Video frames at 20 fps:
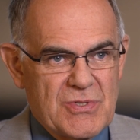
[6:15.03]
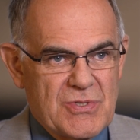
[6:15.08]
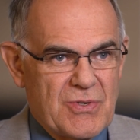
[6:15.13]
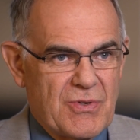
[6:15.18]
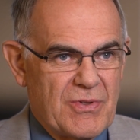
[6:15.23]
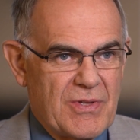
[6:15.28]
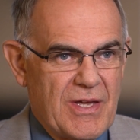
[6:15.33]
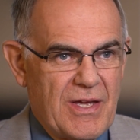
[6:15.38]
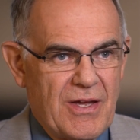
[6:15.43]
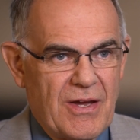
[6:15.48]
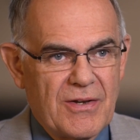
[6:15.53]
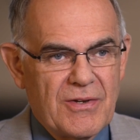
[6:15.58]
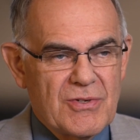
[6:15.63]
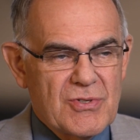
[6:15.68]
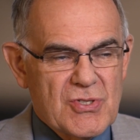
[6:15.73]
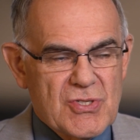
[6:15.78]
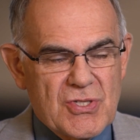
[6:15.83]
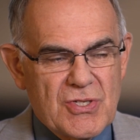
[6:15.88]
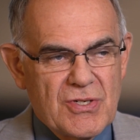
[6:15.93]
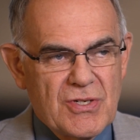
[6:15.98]
So they
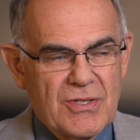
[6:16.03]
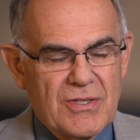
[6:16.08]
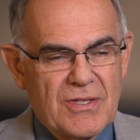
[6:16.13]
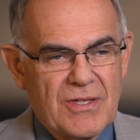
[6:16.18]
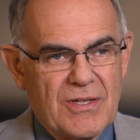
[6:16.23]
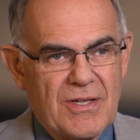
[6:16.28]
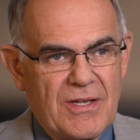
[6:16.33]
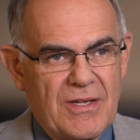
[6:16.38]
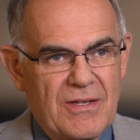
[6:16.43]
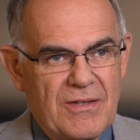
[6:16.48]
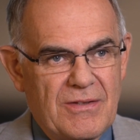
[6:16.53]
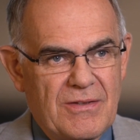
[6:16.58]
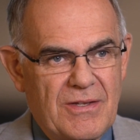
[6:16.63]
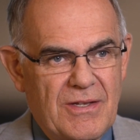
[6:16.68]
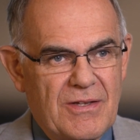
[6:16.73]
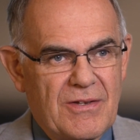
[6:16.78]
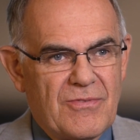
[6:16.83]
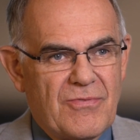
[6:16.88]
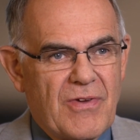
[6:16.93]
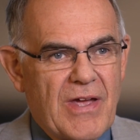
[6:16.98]
understood
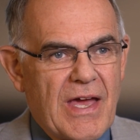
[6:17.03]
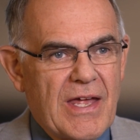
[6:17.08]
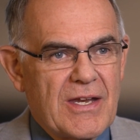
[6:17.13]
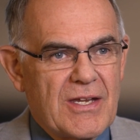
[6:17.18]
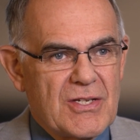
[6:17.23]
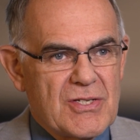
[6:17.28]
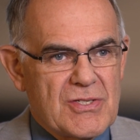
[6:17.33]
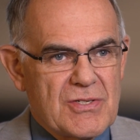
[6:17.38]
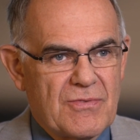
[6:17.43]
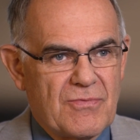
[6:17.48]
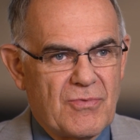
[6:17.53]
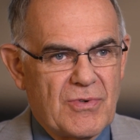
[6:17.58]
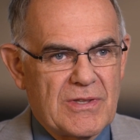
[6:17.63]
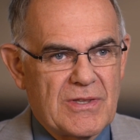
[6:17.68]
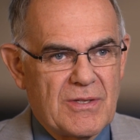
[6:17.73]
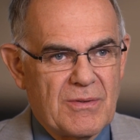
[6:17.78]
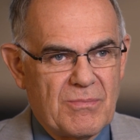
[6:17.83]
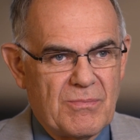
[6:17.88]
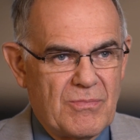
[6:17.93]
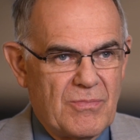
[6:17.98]
the advantage of
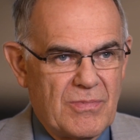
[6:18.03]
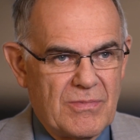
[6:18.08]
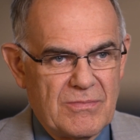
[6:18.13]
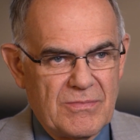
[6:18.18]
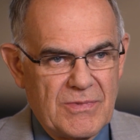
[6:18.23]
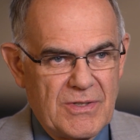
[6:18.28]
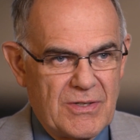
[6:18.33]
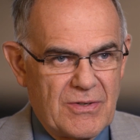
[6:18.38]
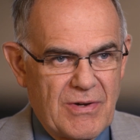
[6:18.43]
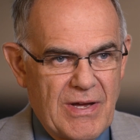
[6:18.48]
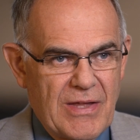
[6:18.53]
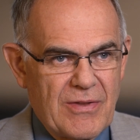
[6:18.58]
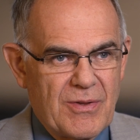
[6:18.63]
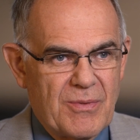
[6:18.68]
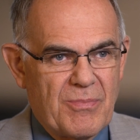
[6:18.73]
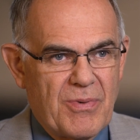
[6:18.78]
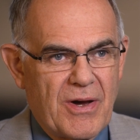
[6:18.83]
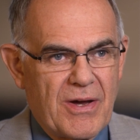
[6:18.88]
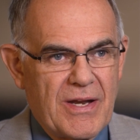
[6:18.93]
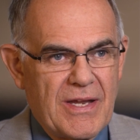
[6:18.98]
what how the
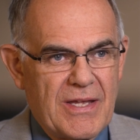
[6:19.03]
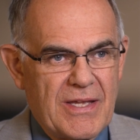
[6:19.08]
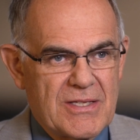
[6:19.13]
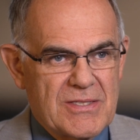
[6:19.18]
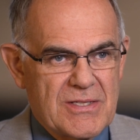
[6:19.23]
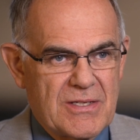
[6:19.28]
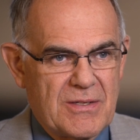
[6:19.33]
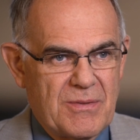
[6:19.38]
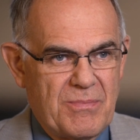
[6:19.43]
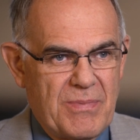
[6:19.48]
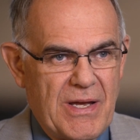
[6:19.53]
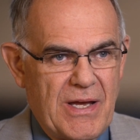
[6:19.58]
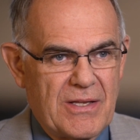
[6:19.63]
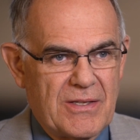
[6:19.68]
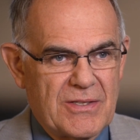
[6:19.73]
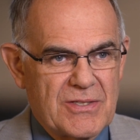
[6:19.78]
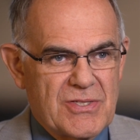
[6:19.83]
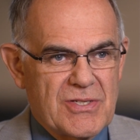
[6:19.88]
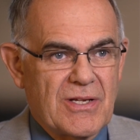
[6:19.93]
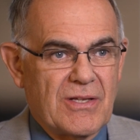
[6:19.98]
body gets out of
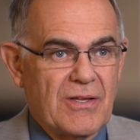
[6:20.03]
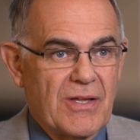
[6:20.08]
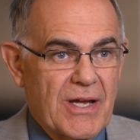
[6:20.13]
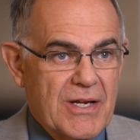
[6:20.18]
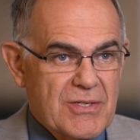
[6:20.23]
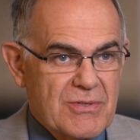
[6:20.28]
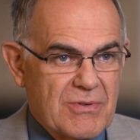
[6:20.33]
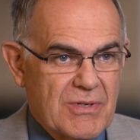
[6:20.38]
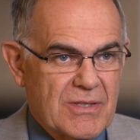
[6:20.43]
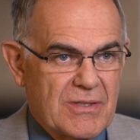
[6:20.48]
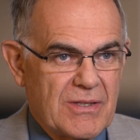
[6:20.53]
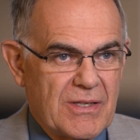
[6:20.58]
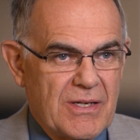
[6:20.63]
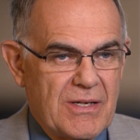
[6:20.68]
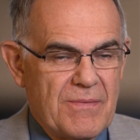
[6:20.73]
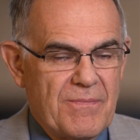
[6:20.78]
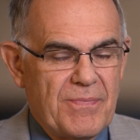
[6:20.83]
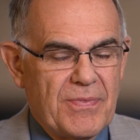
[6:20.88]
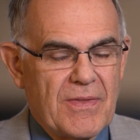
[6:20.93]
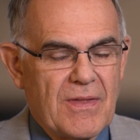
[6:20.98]
balance electrically.